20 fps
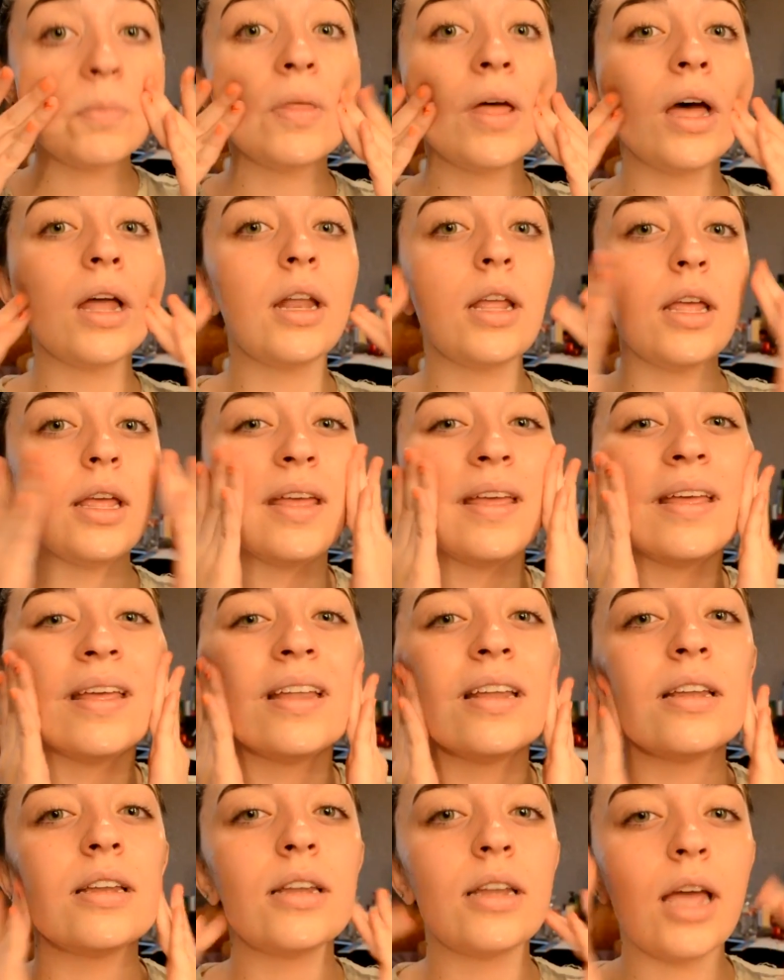that in
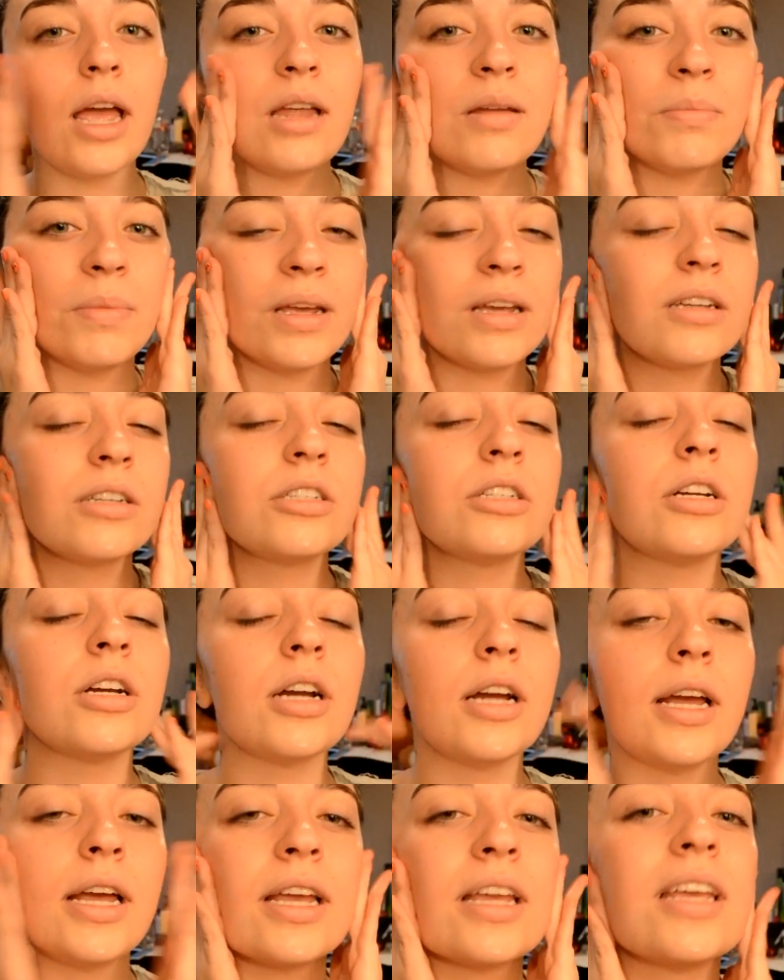and make
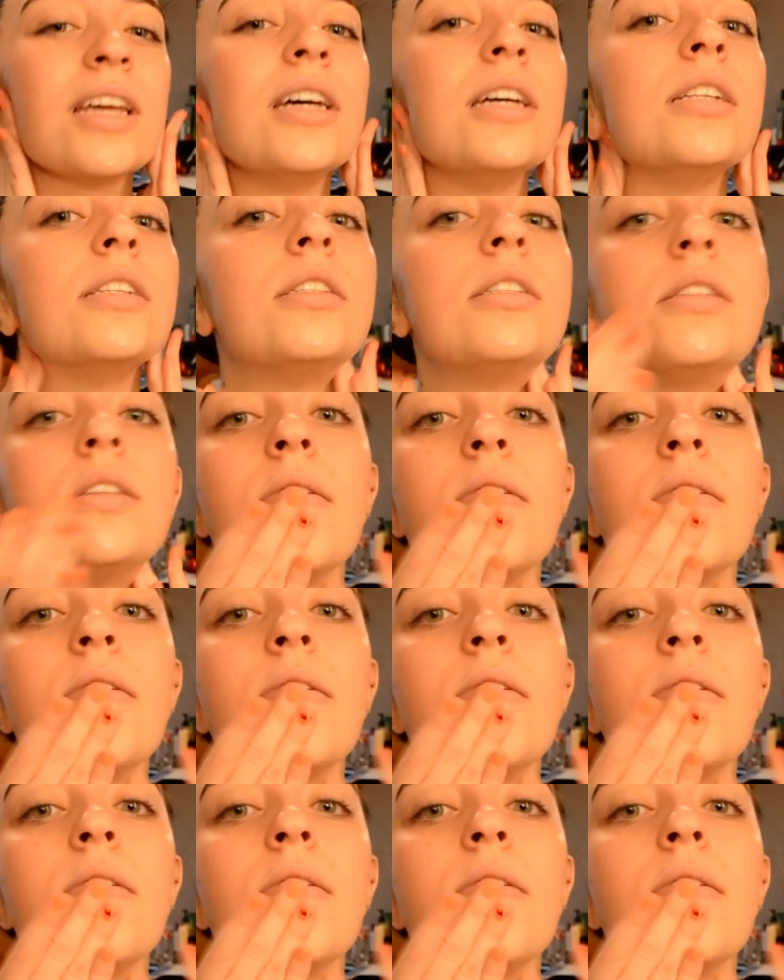sure it gets